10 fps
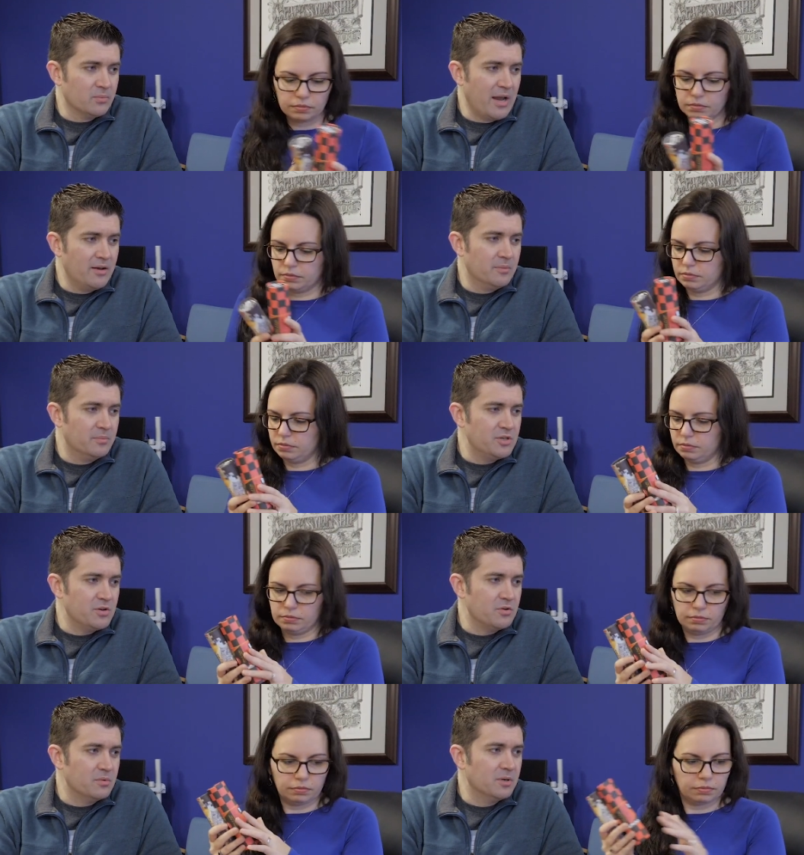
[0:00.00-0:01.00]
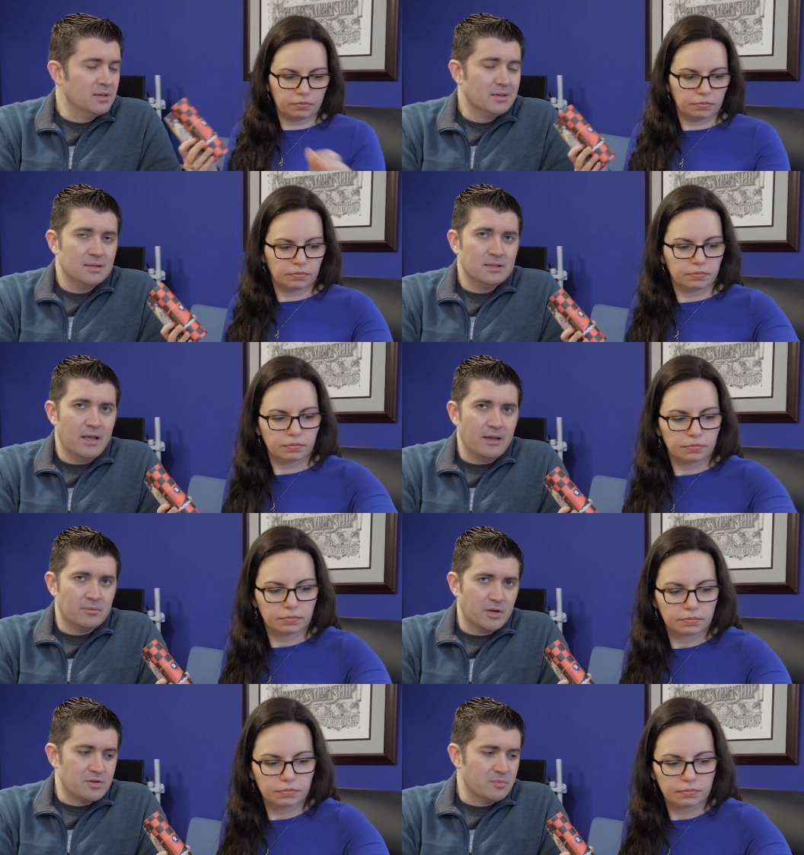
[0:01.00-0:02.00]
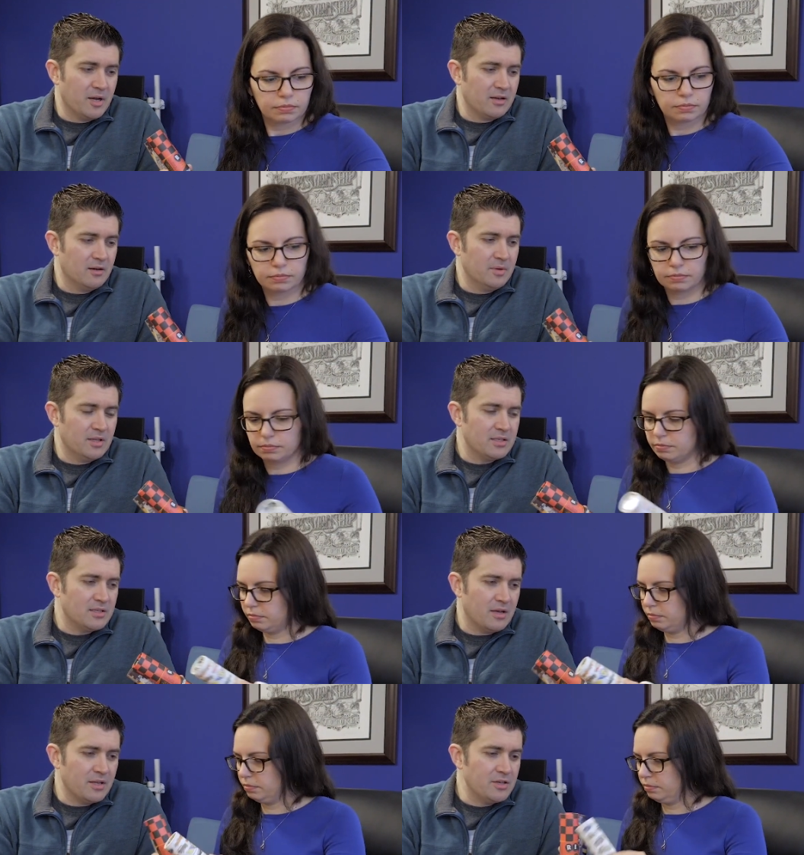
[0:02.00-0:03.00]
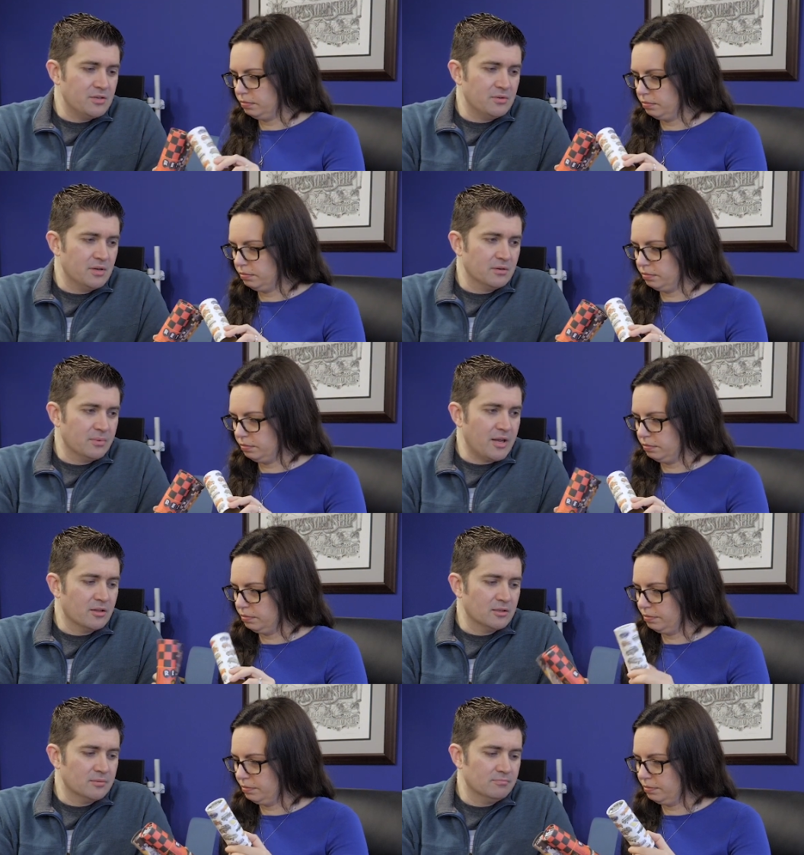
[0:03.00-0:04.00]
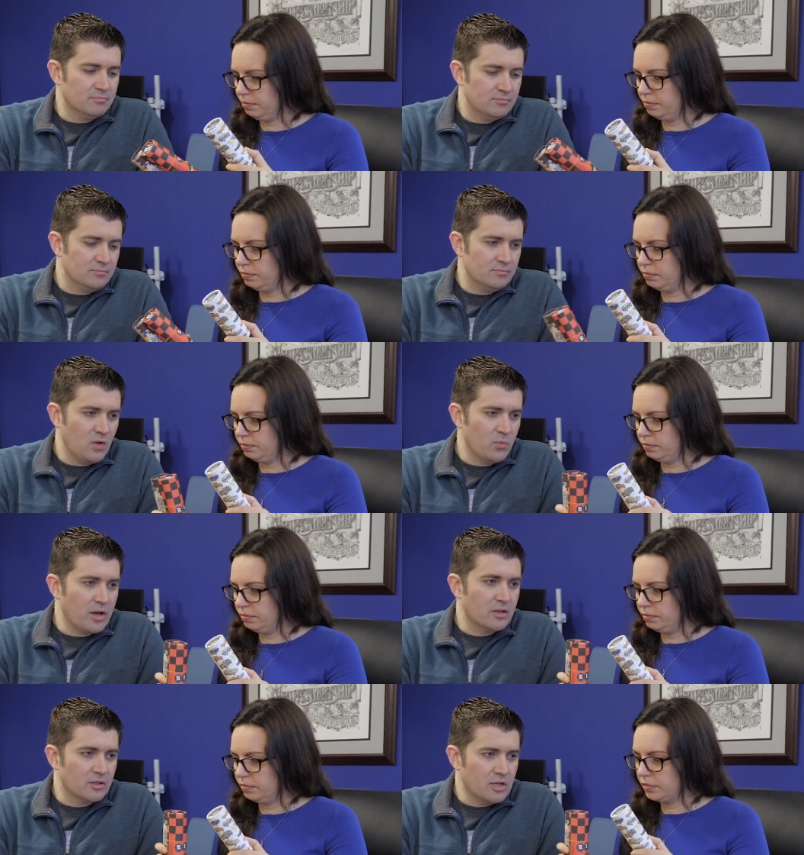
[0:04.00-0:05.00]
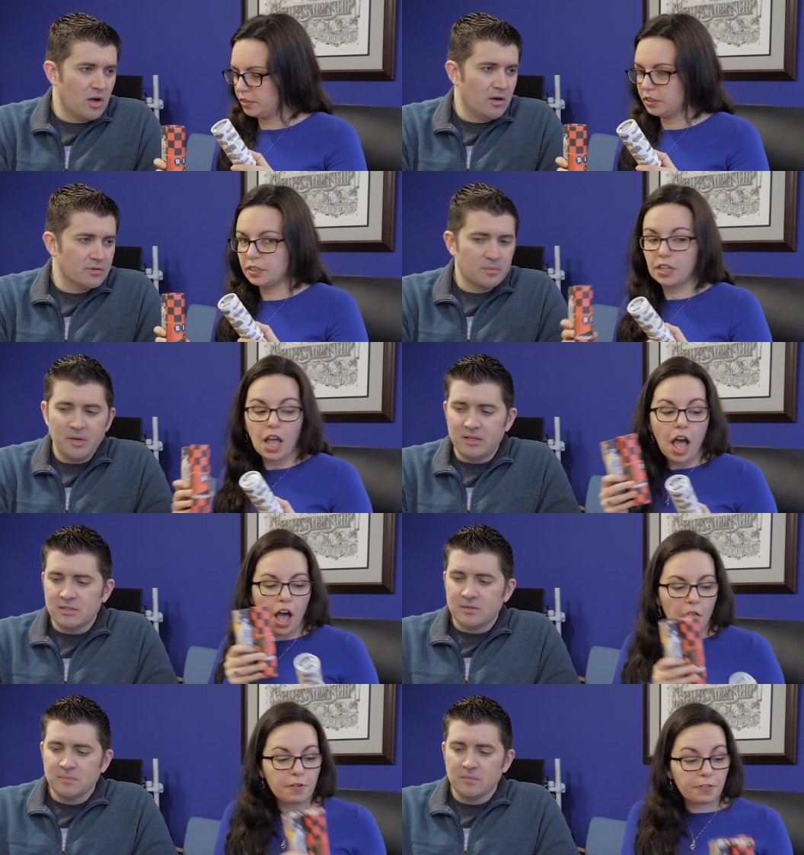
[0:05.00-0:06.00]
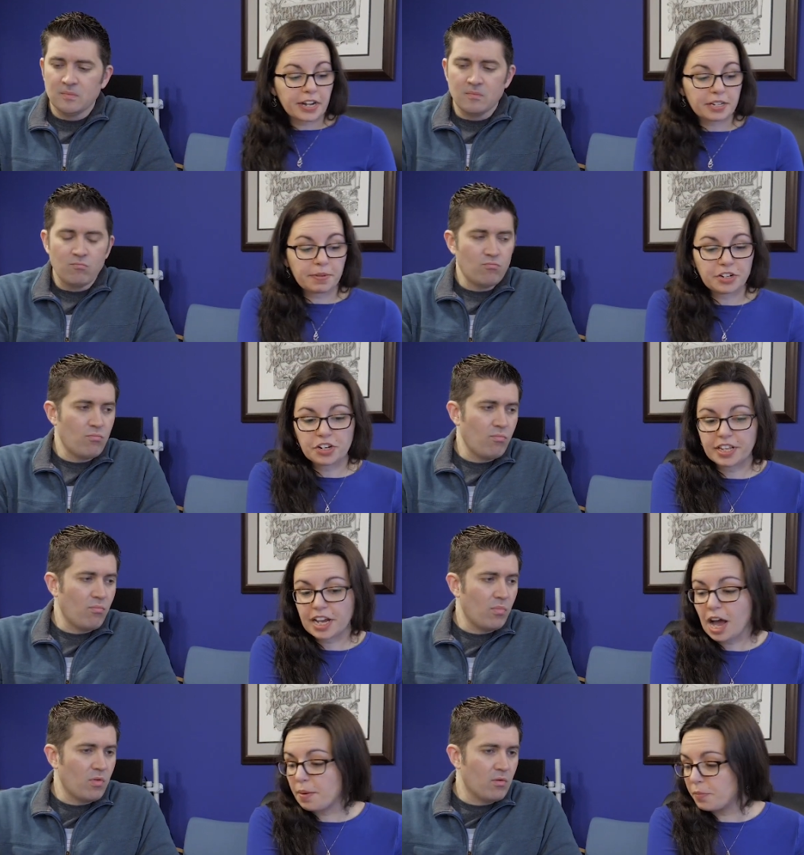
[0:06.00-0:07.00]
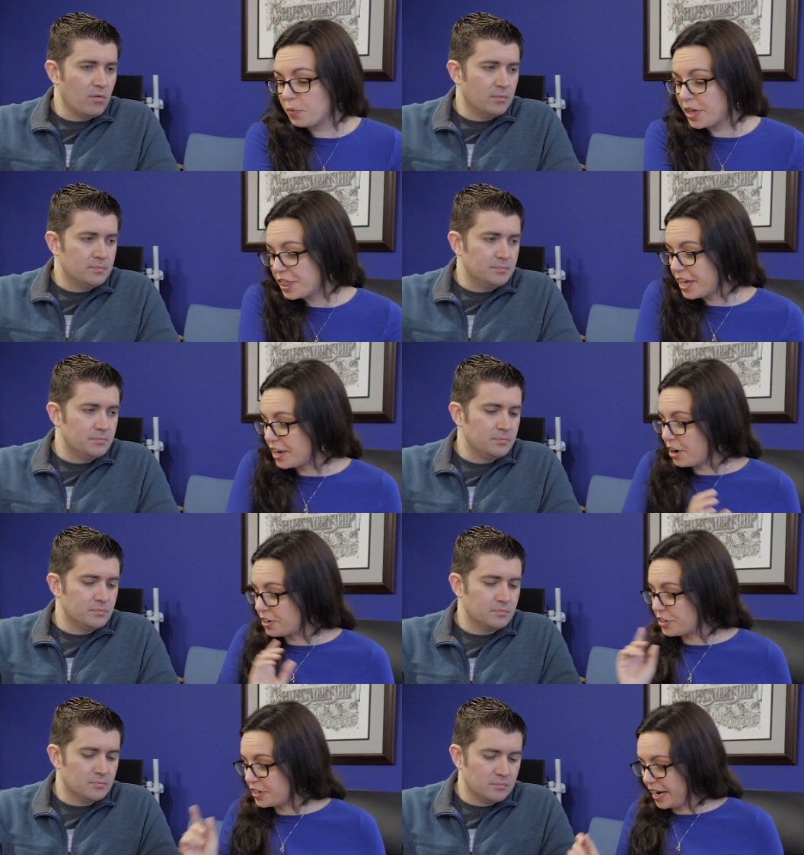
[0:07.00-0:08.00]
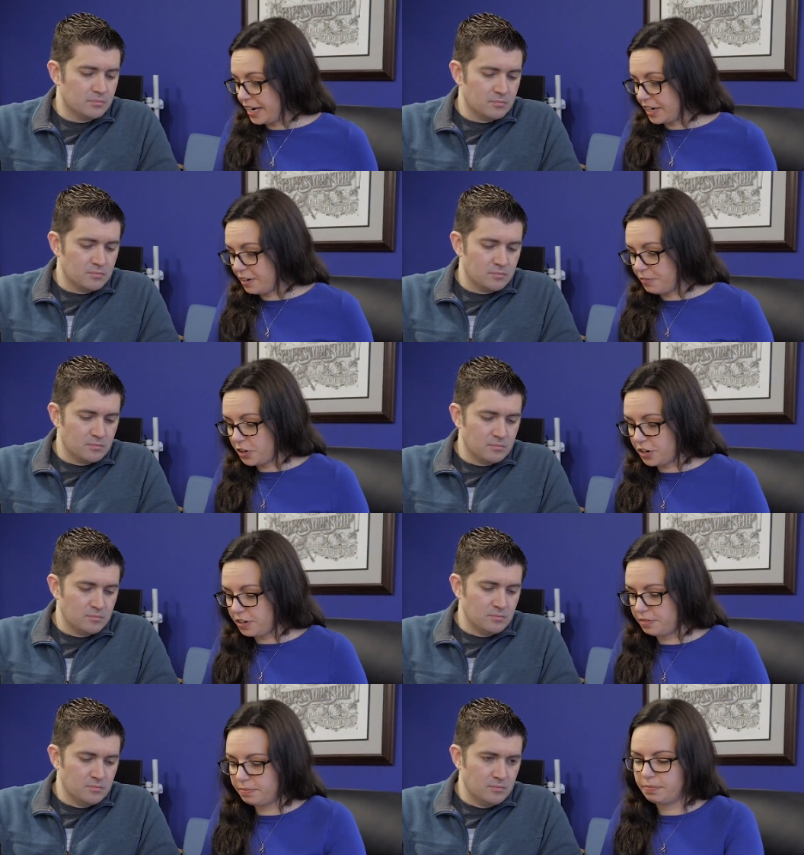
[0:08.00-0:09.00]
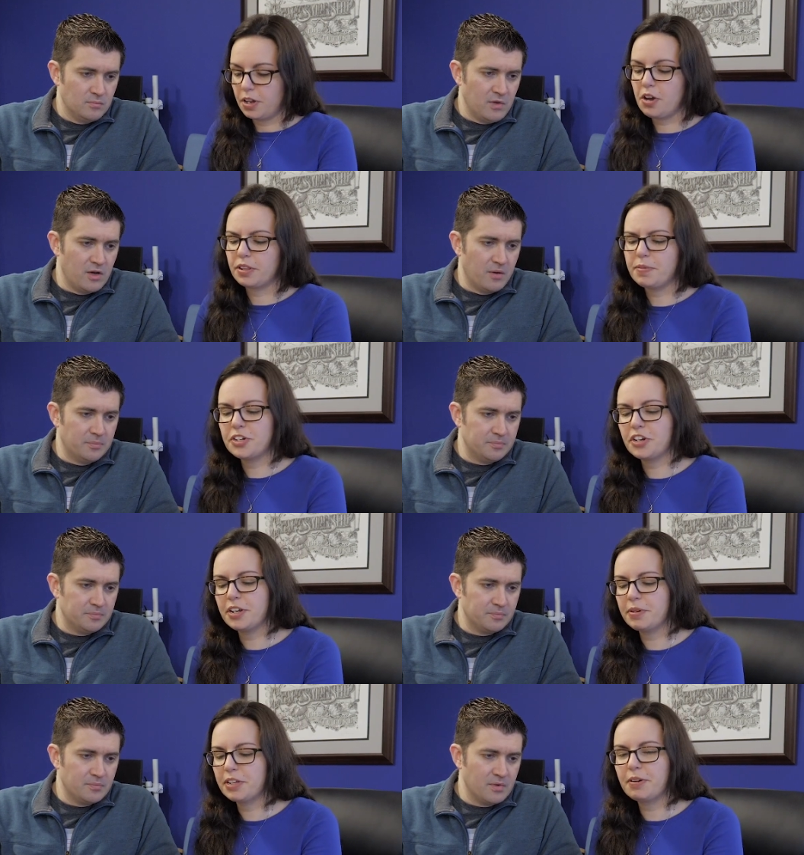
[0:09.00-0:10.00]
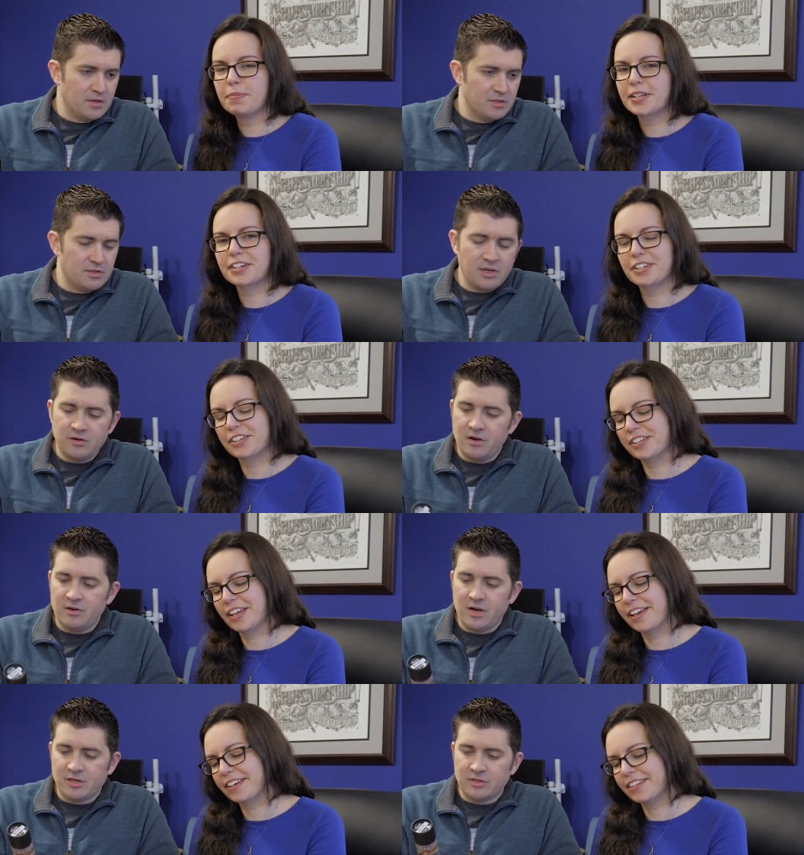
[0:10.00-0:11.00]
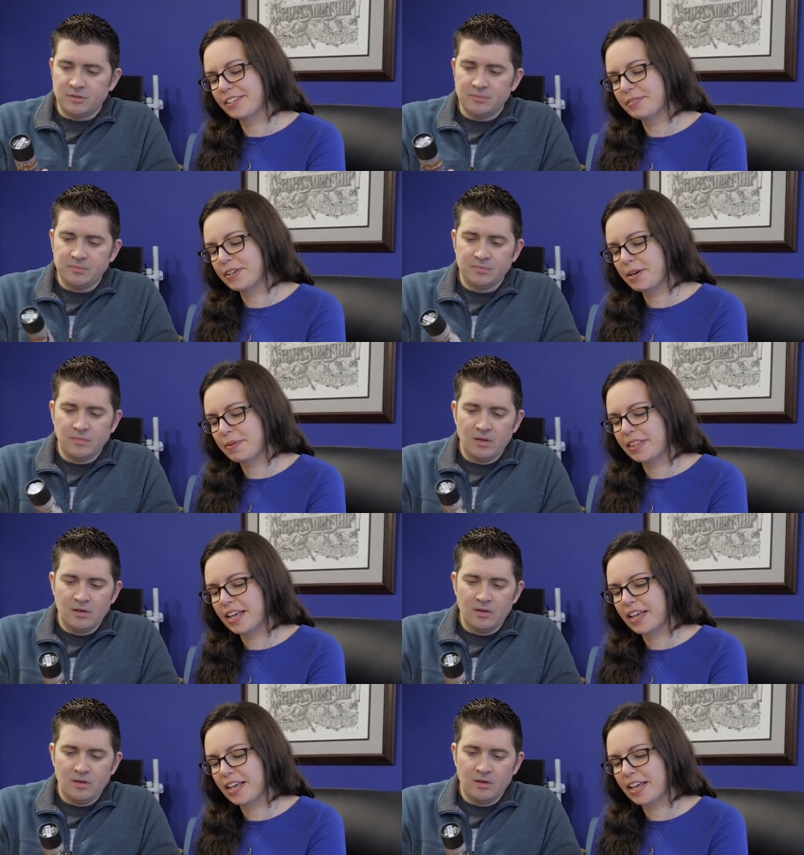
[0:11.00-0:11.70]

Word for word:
Speaker 1: random tube that retro might come in. That's how they do their regular, regularly offered pens.
Speaker 2: Oh, we forgot to mention they come with a cartridge and a converter. Oh, let me show you what the grip section Standard looks International. like, since we're talking about